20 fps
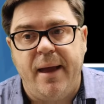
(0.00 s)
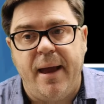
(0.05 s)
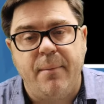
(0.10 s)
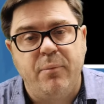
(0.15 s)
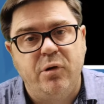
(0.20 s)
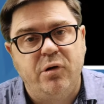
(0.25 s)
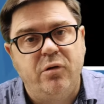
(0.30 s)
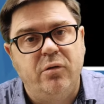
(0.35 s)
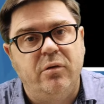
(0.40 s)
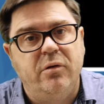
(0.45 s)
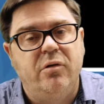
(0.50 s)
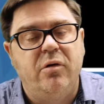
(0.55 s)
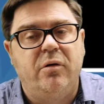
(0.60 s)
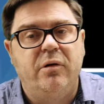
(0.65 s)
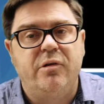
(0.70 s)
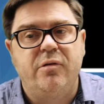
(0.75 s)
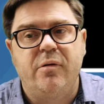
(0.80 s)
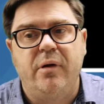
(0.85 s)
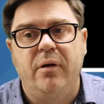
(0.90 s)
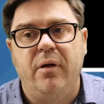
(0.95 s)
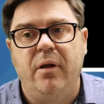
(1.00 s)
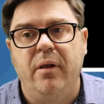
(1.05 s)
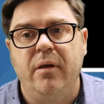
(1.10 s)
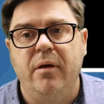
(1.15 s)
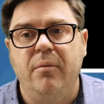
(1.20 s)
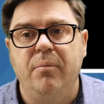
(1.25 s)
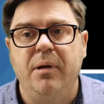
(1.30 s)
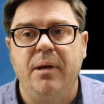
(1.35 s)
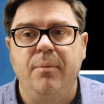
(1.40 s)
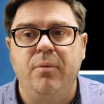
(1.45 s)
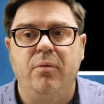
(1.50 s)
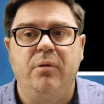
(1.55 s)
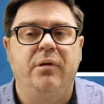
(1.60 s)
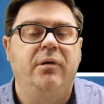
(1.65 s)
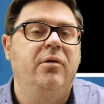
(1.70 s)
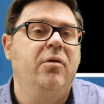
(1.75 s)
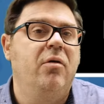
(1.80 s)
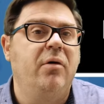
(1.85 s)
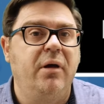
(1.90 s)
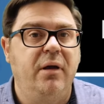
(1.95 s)
Aboriginal and Torres Strait Islander people
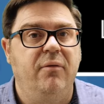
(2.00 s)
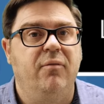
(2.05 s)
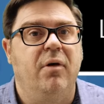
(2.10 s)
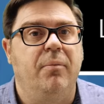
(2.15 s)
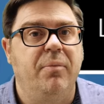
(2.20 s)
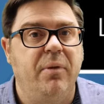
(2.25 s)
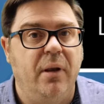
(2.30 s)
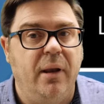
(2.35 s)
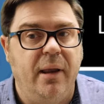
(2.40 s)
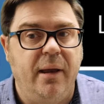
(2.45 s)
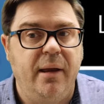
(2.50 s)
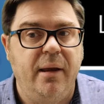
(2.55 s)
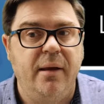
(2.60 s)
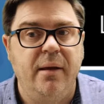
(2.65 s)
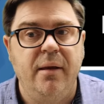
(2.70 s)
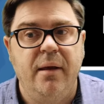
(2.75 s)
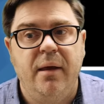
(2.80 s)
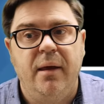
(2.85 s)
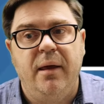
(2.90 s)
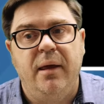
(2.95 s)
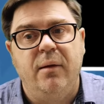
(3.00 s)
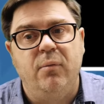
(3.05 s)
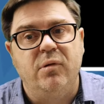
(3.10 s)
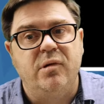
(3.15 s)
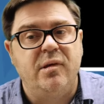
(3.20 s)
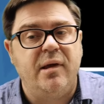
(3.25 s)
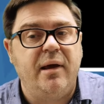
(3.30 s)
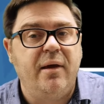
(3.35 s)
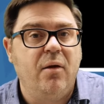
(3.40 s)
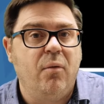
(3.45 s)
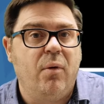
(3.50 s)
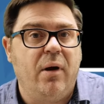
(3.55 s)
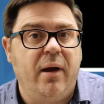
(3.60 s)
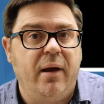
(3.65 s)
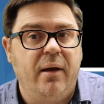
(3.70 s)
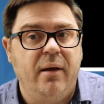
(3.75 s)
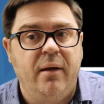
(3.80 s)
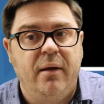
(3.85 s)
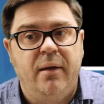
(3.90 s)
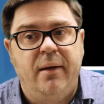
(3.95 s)
did not give up the land, it was taken
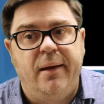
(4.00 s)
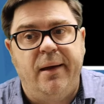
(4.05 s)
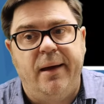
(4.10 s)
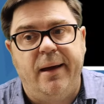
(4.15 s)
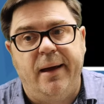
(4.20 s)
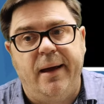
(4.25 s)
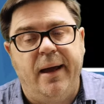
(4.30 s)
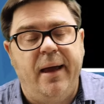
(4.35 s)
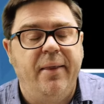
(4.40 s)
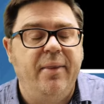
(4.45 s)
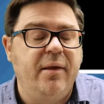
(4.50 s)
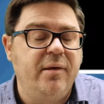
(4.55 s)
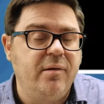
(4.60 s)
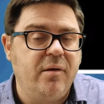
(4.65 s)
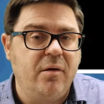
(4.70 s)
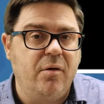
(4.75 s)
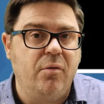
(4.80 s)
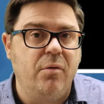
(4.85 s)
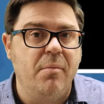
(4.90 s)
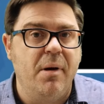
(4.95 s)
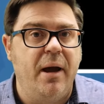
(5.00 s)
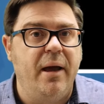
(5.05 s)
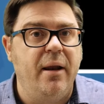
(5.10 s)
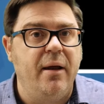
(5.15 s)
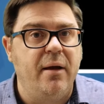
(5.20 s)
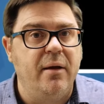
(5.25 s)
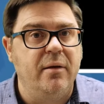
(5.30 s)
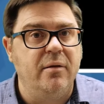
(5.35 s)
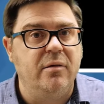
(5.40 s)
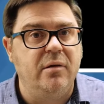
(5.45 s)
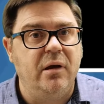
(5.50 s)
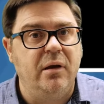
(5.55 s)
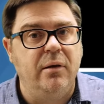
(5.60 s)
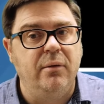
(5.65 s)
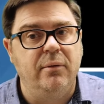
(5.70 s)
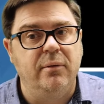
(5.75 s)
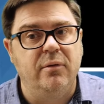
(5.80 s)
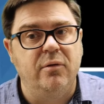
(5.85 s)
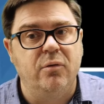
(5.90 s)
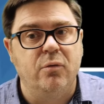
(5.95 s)
away. And that's going to remain a
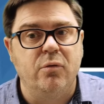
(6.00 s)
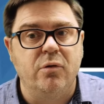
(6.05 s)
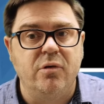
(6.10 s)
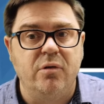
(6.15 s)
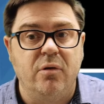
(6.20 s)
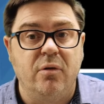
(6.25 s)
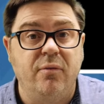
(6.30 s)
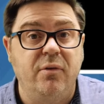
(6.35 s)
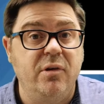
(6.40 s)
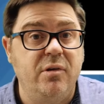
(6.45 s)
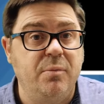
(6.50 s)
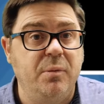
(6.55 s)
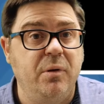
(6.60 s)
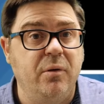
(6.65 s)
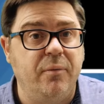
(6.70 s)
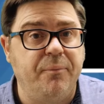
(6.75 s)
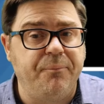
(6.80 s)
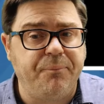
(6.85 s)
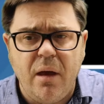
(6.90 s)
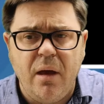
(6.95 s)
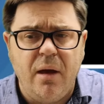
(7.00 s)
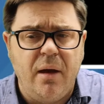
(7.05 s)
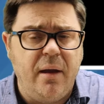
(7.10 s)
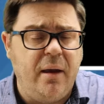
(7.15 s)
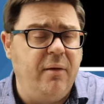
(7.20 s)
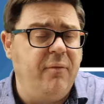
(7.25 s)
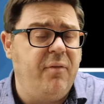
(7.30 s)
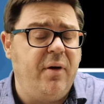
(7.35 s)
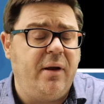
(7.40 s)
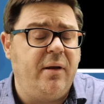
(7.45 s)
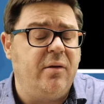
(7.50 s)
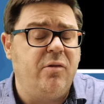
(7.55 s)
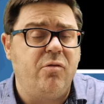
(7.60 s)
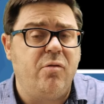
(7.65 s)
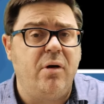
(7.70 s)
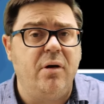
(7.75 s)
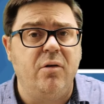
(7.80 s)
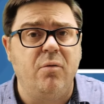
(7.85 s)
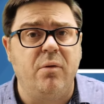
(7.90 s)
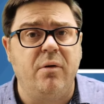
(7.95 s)
continuing source of dispute. In fact,
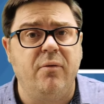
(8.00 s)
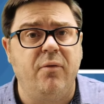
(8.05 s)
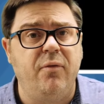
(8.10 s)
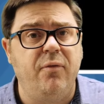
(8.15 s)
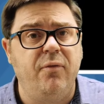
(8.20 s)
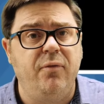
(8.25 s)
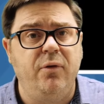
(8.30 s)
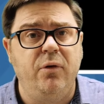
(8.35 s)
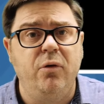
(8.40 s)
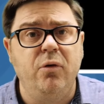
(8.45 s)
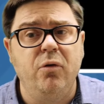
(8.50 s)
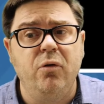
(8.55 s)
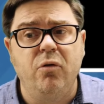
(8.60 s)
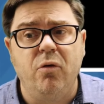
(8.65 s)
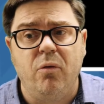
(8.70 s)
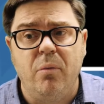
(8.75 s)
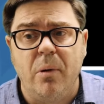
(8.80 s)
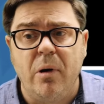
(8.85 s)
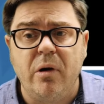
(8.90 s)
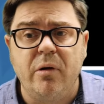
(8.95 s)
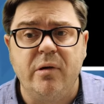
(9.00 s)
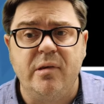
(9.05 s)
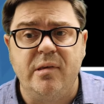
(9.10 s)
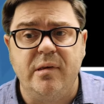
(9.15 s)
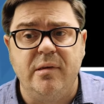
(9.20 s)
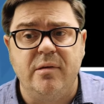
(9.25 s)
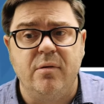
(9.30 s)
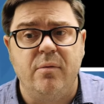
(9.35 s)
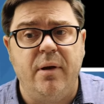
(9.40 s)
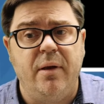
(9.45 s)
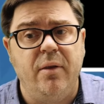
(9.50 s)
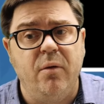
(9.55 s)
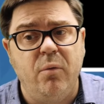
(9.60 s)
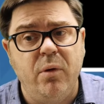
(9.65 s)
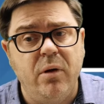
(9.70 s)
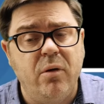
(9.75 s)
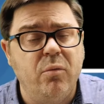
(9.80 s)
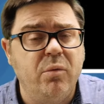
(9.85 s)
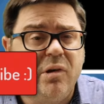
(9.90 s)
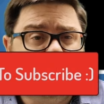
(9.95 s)
Australia is one of a few democracies around the
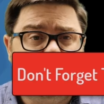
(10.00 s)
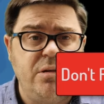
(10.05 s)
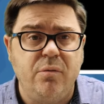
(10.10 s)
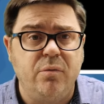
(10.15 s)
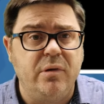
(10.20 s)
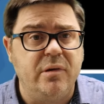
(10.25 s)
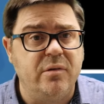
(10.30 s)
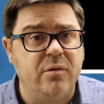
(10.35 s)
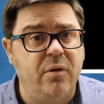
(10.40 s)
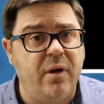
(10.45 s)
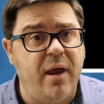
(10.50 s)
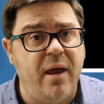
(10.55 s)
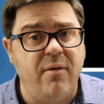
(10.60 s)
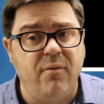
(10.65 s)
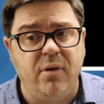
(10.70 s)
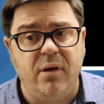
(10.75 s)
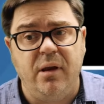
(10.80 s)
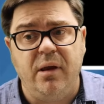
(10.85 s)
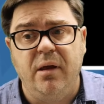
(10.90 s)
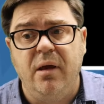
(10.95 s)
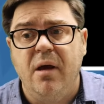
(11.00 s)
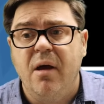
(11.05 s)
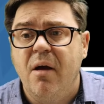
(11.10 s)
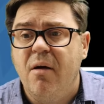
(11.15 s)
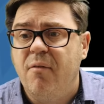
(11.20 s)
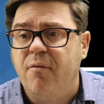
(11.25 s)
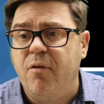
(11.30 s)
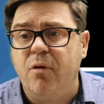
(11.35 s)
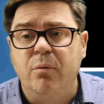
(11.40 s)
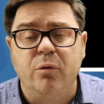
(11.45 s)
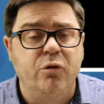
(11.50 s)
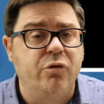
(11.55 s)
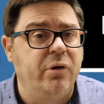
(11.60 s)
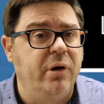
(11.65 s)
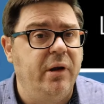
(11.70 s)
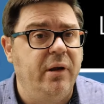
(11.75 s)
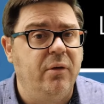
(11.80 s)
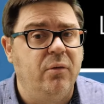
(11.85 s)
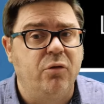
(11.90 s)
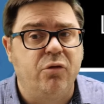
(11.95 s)
world which still does not have any formal
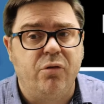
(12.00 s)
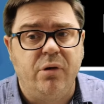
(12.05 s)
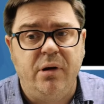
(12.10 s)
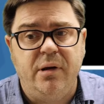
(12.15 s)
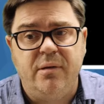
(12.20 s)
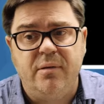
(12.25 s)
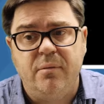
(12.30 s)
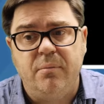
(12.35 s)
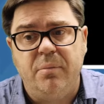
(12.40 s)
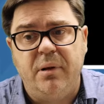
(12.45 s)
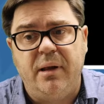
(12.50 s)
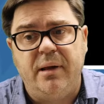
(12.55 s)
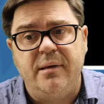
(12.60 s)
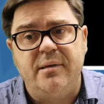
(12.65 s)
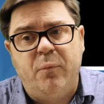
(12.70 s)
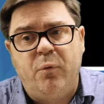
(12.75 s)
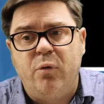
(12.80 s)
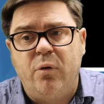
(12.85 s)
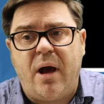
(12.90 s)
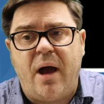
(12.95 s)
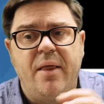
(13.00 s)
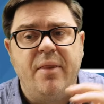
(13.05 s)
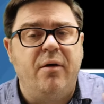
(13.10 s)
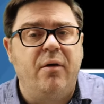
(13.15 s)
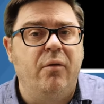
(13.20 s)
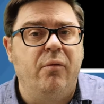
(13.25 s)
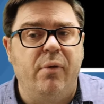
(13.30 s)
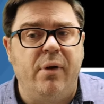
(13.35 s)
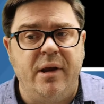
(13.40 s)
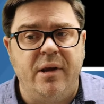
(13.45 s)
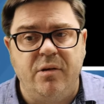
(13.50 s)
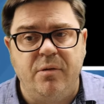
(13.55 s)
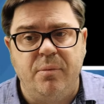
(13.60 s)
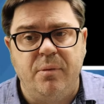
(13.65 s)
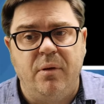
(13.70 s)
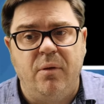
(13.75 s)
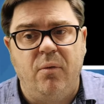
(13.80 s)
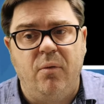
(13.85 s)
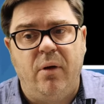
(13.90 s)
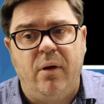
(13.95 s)
treaty or treaties in place or other
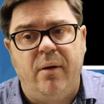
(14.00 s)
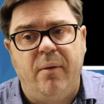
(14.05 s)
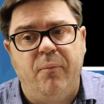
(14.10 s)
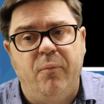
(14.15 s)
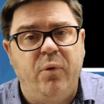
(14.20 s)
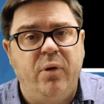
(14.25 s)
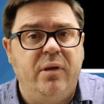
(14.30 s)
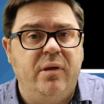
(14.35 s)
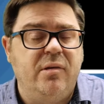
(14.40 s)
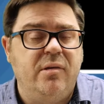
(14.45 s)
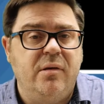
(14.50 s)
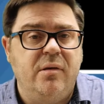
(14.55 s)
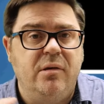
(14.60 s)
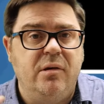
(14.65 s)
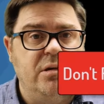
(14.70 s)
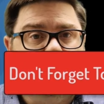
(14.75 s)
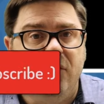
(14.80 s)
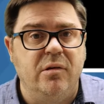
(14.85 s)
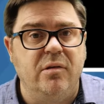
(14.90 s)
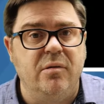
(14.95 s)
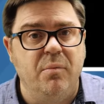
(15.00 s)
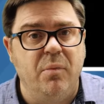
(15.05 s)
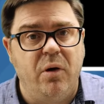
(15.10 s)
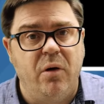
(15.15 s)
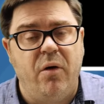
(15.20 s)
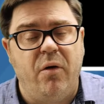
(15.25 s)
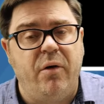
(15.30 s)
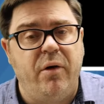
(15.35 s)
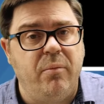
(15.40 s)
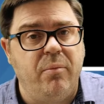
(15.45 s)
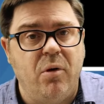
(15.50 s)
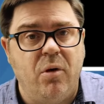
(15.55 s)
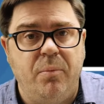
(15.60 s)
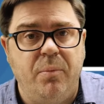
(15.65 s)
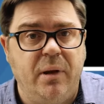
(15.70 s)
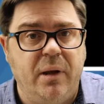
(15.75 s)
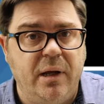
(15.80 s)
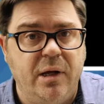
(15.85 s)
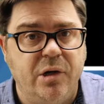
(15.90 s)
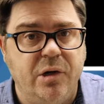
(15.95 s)
arrangement with its Indigenous minority
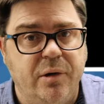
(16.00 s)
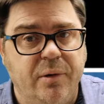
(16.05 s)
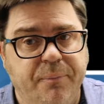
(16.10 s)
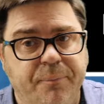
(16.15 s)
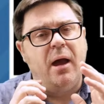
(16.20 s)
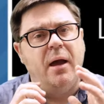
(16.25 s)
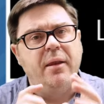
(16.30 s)
population.